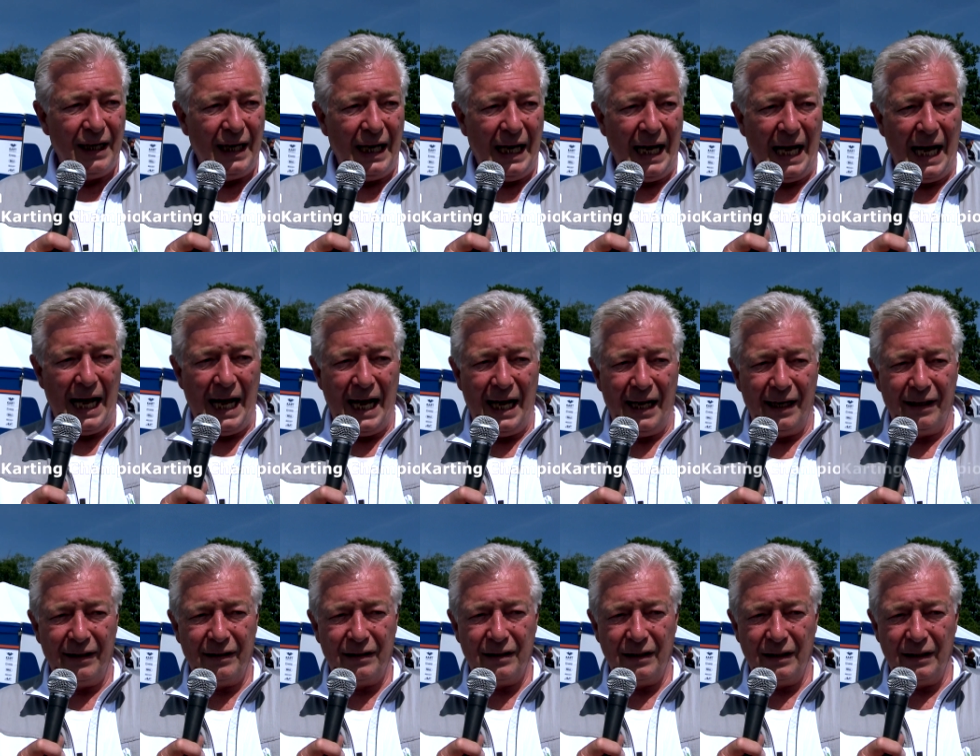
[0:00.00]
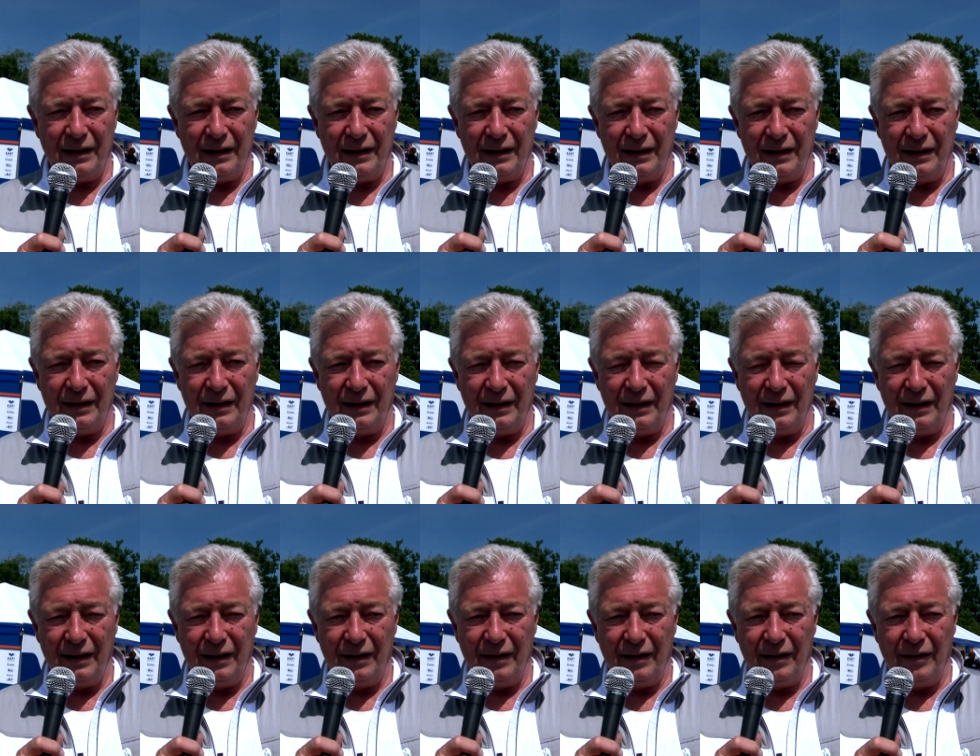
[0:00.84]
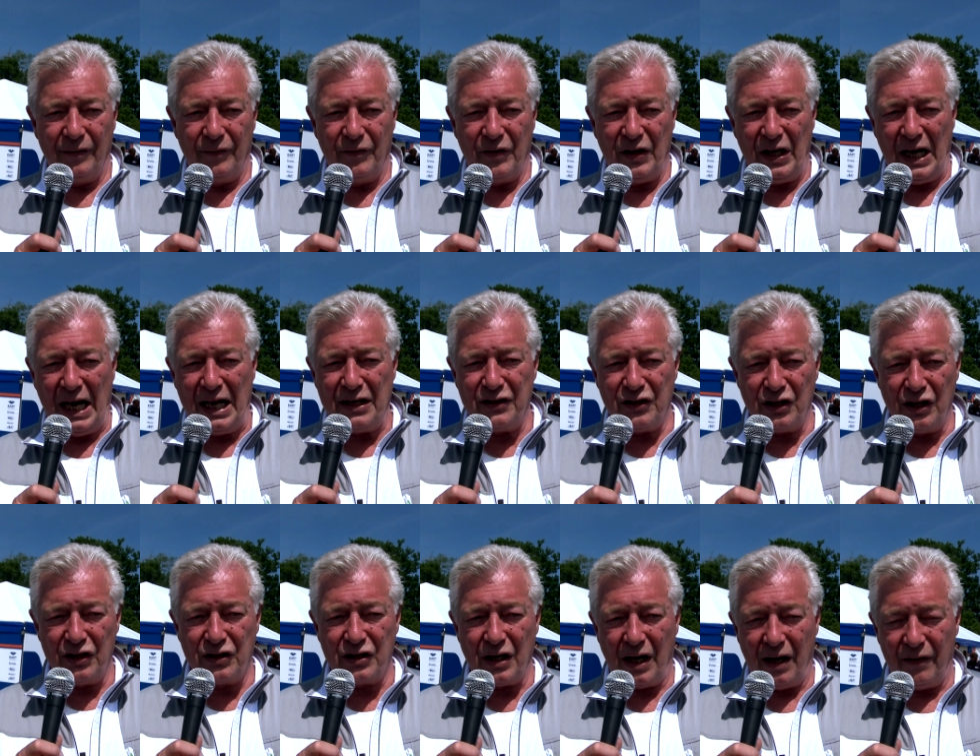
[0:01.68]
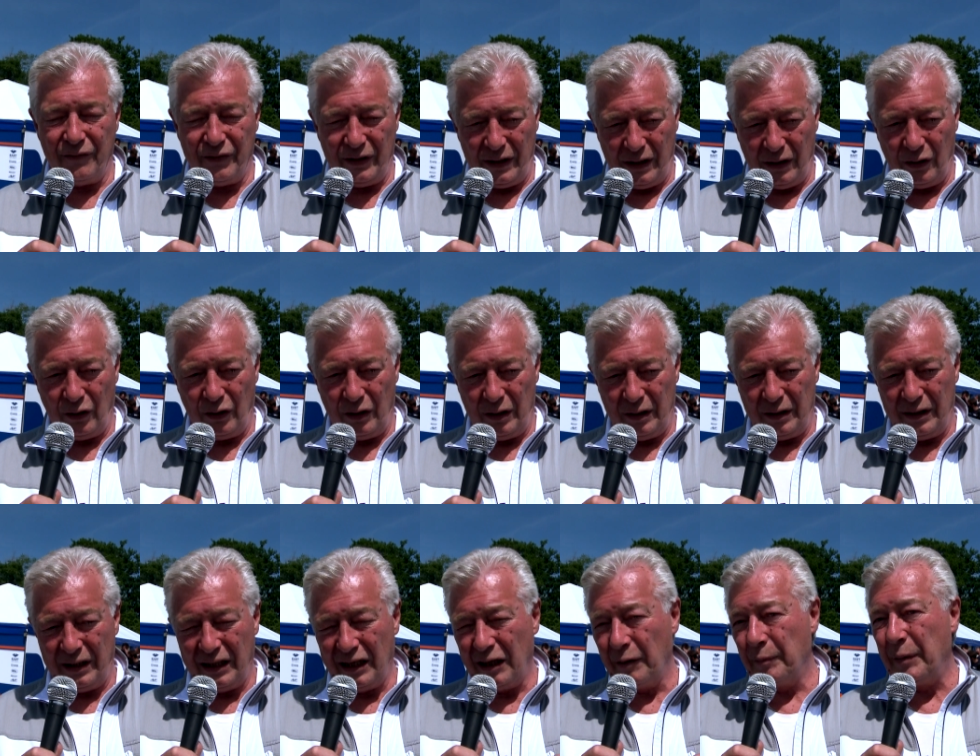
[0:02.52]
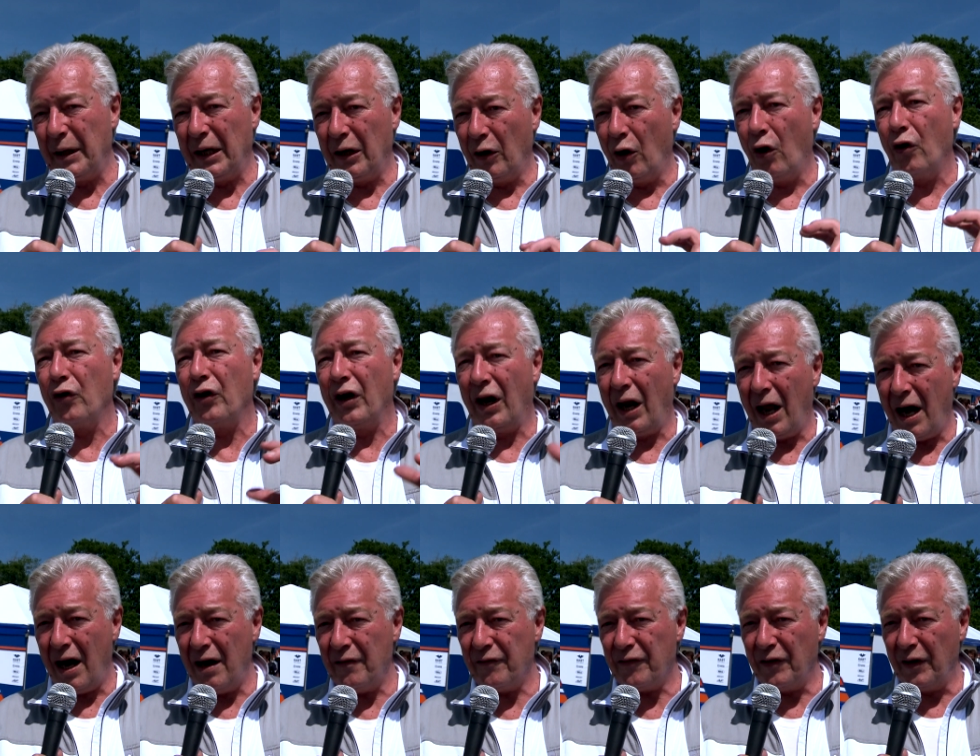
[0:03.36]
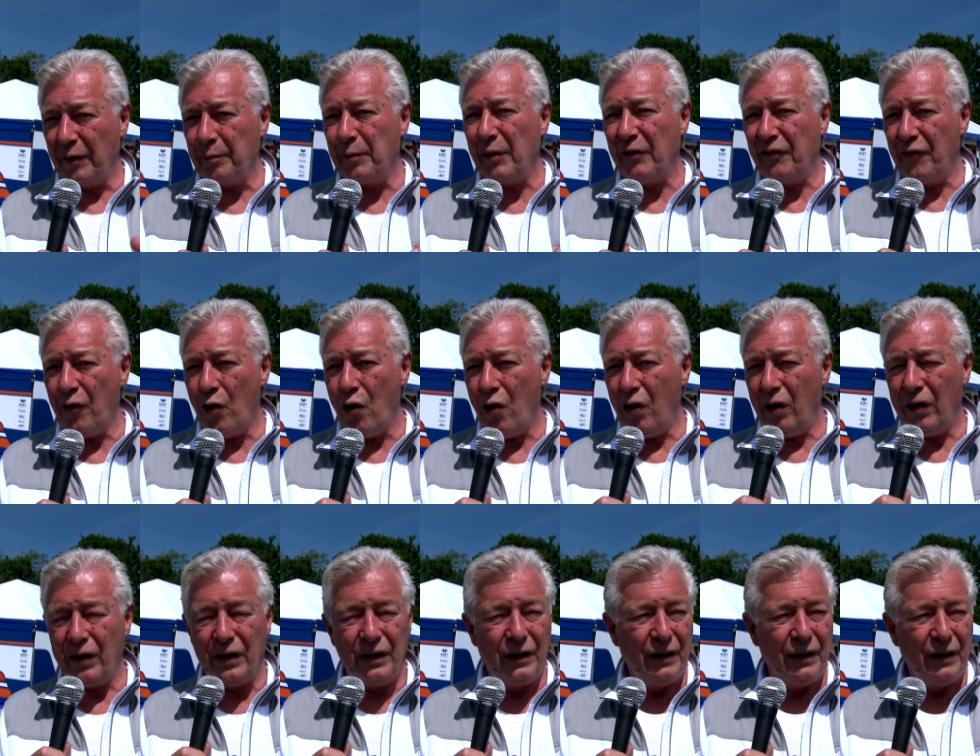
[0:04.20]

and uh, the engines have a, a, little bit longer life than before